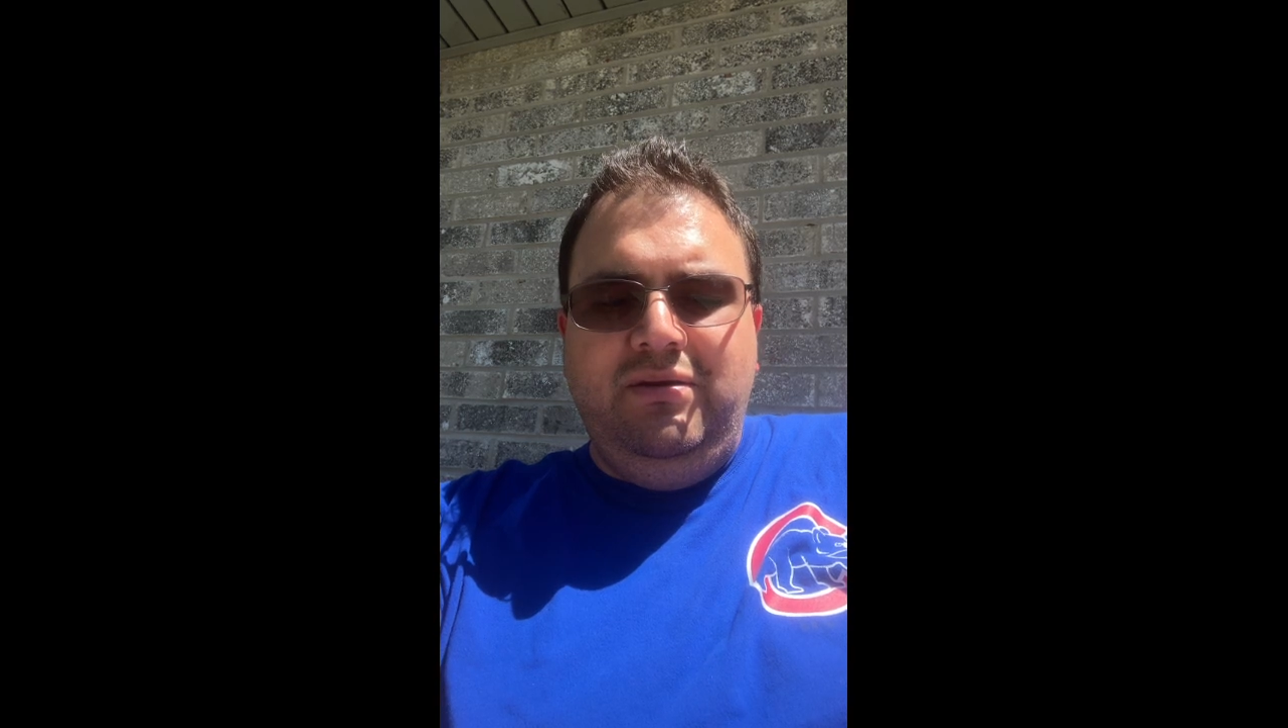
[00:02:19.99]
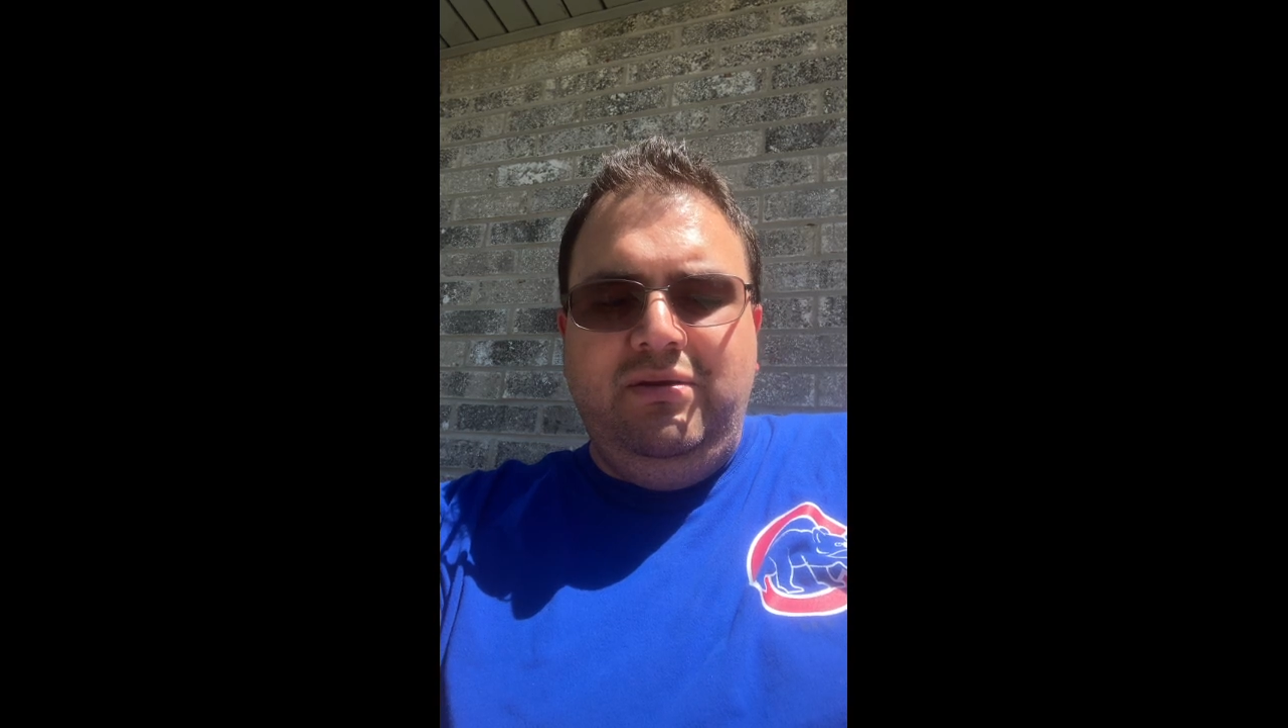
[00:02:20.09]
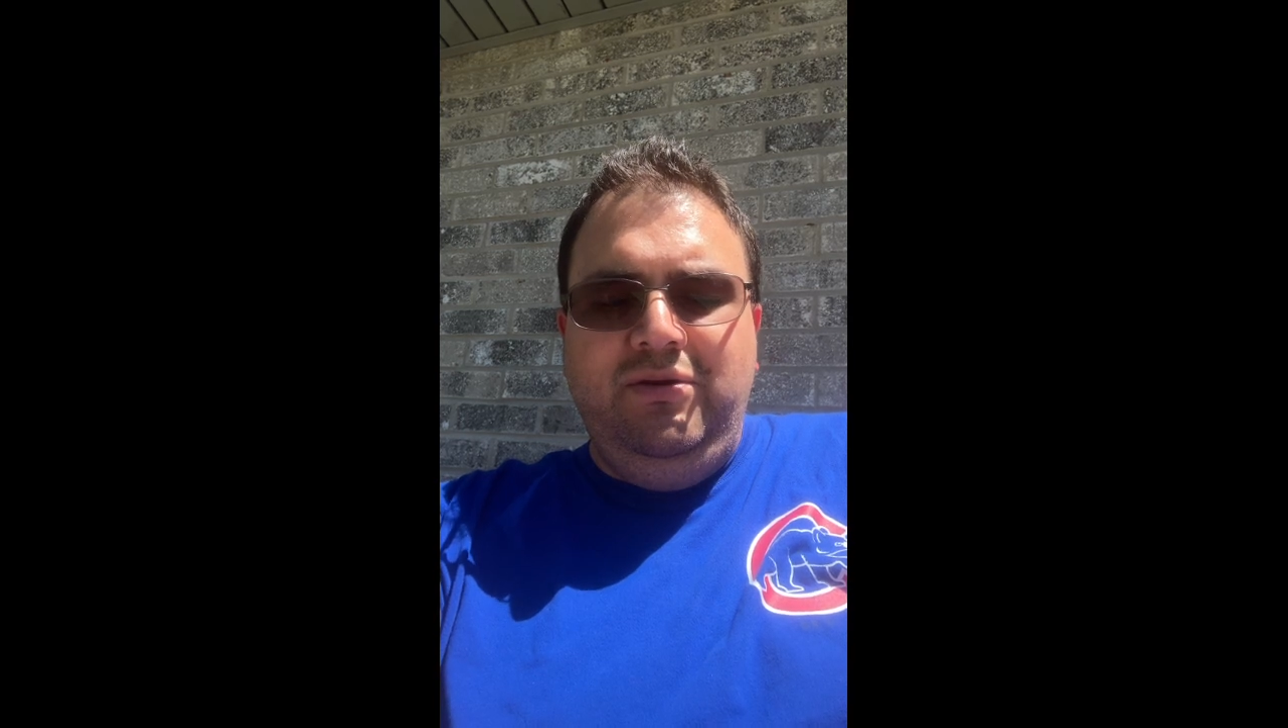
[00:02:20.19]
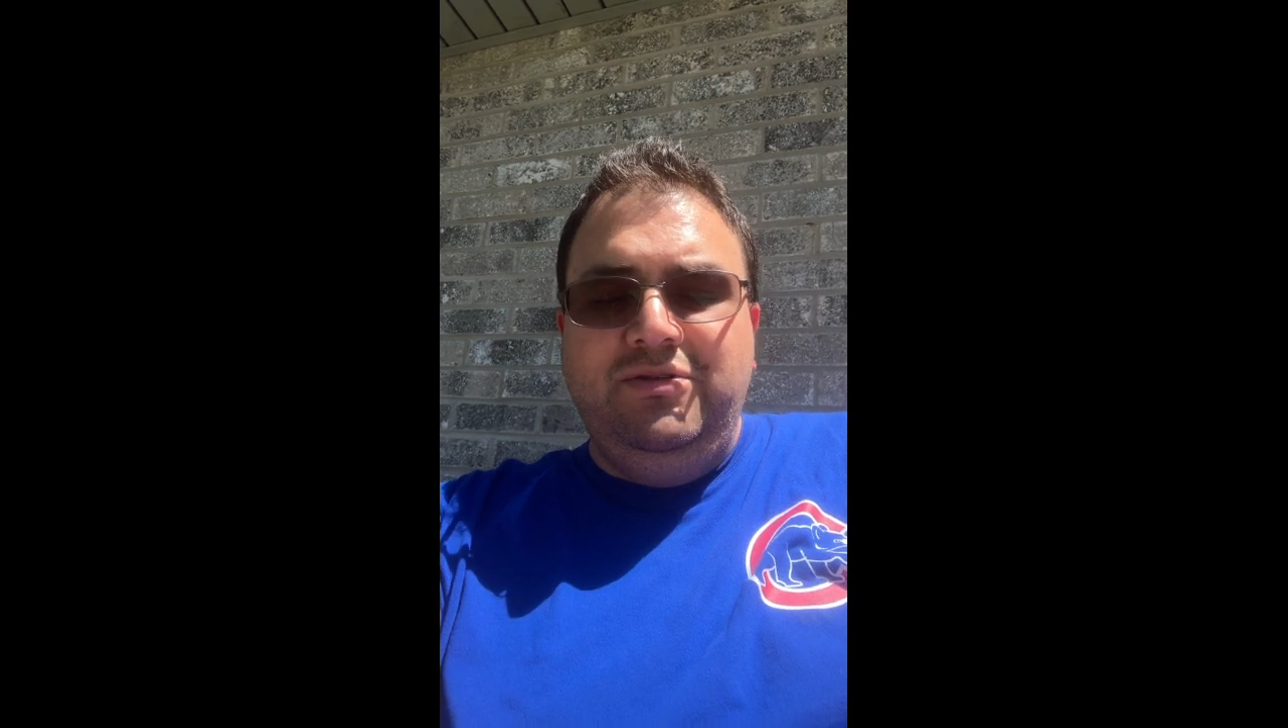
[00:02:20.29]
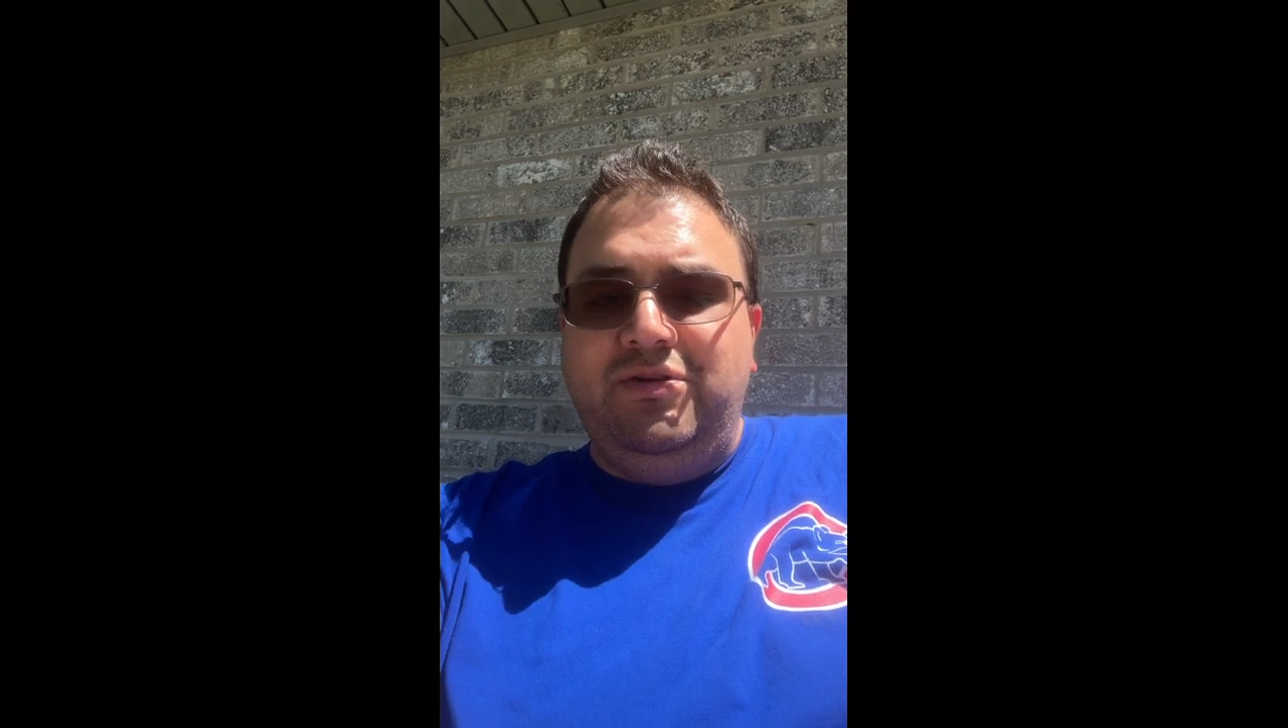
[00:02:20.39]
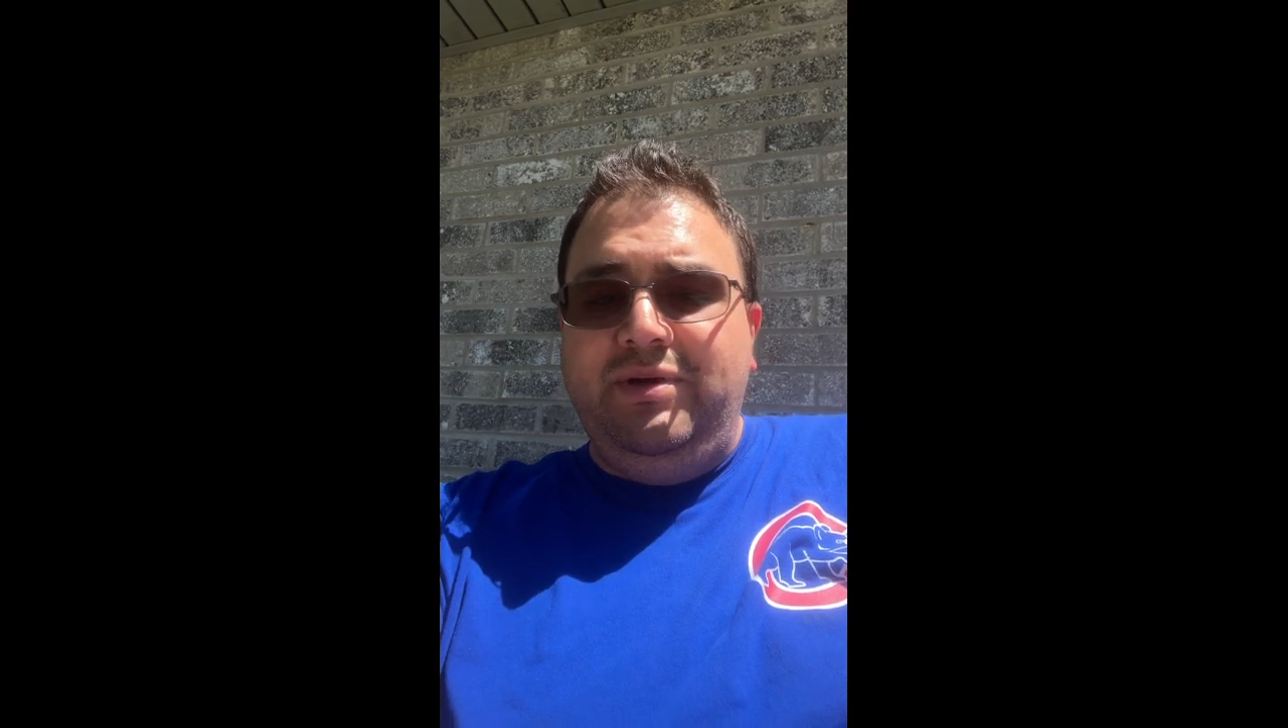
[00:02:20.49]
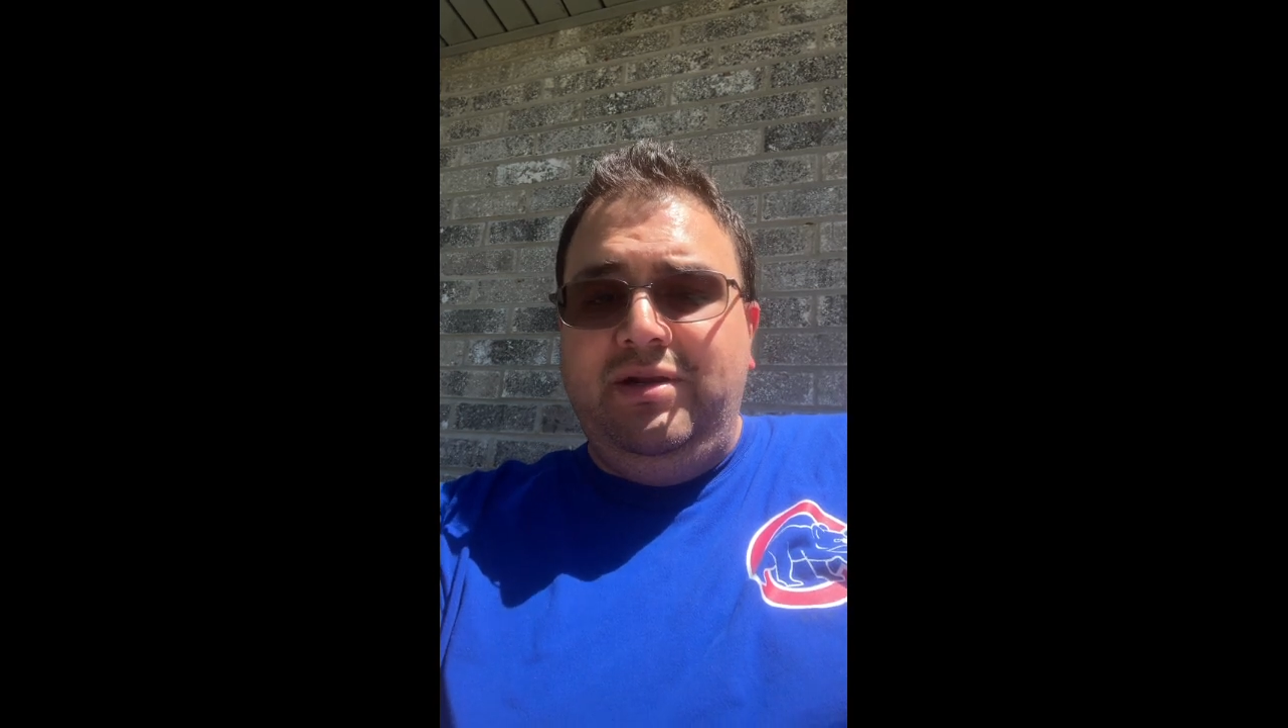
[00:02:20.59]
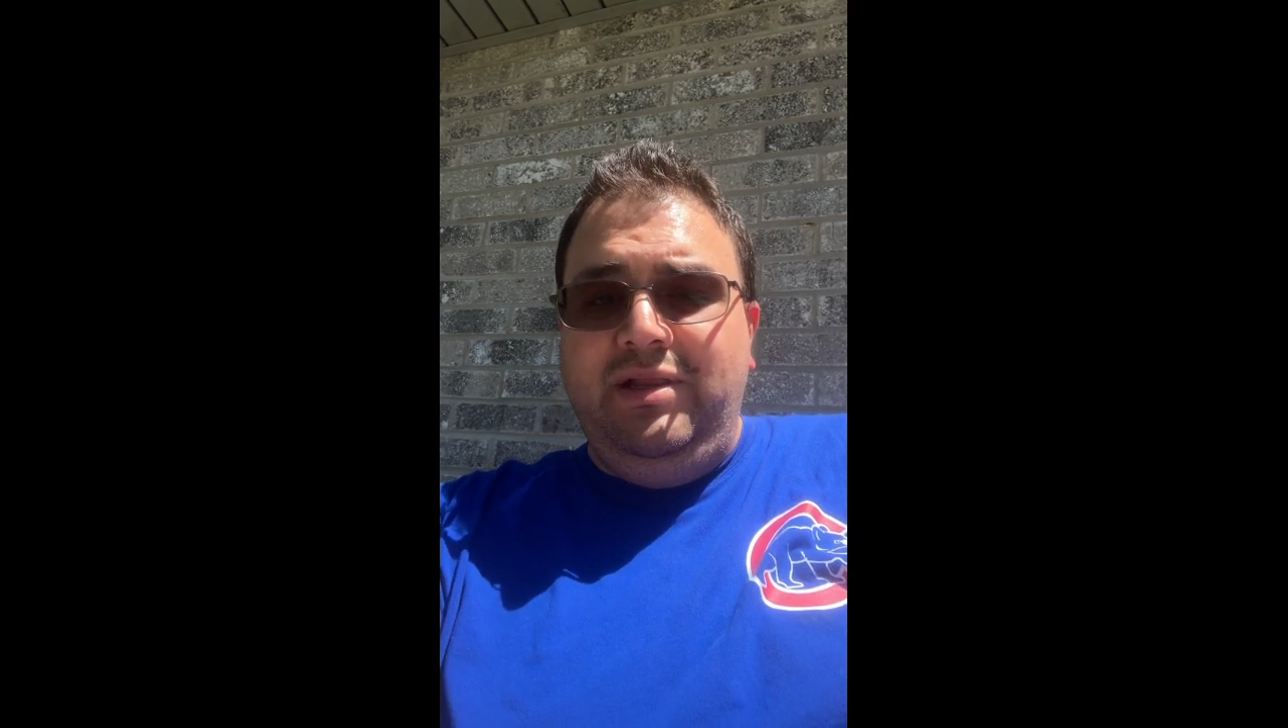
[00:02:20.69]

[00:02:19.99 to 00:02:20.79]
used to write a